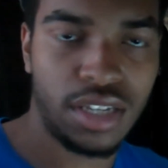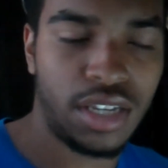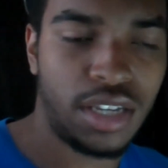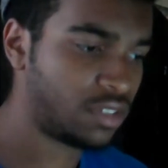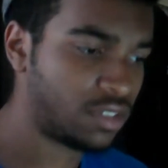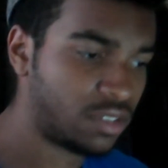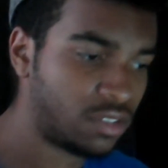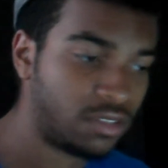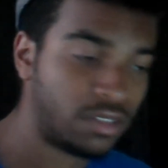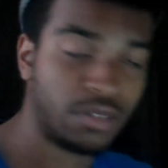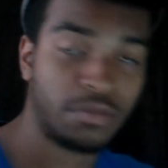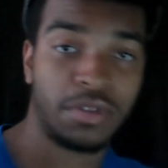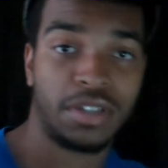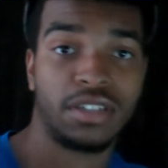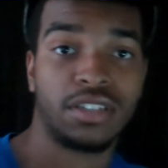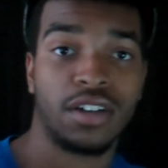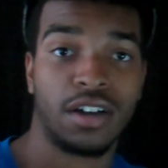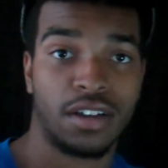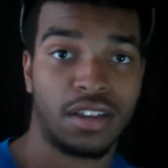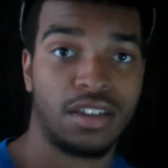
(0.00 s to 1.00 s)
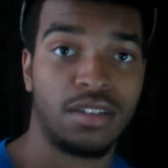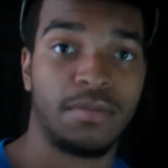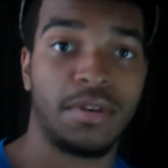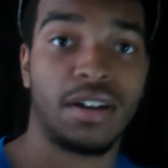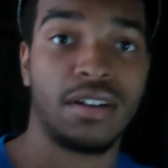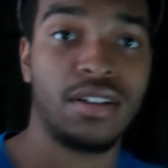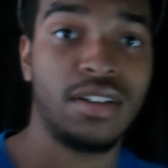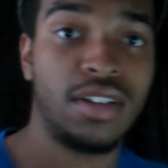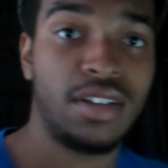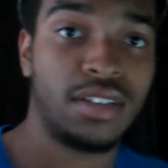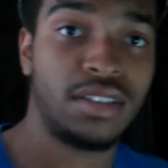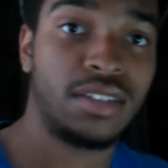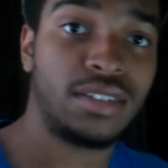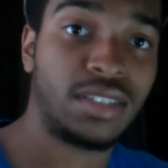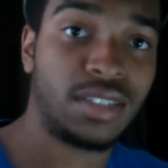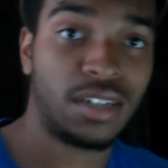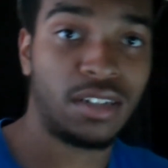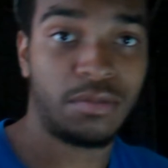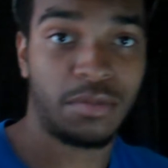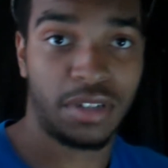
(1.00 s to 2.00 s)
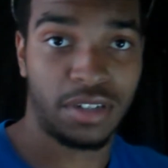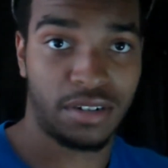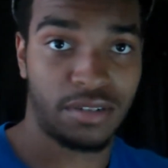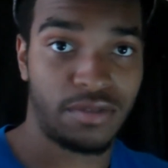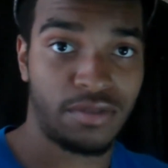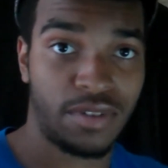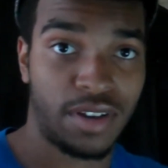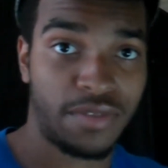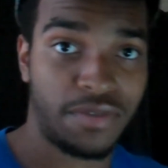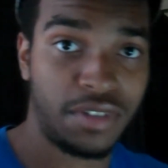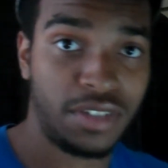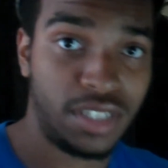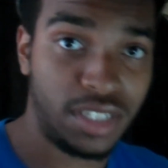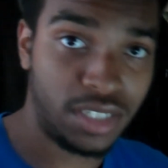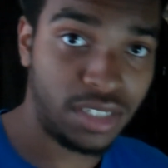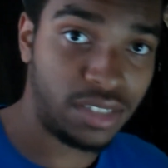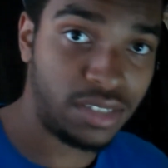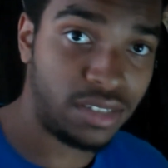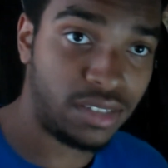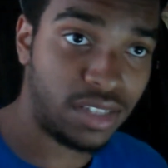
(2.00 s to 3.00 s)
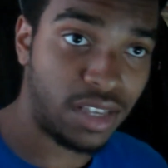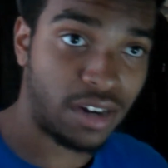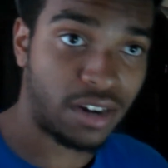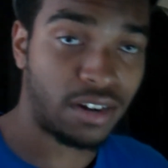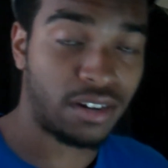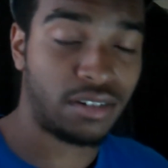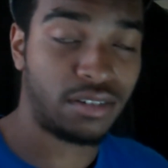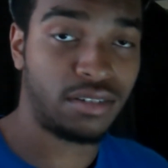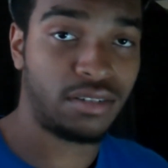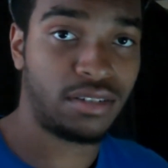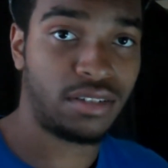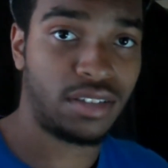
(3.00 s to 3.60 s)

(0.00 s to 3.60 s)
You're also going to be talking about the settlement of refugees that are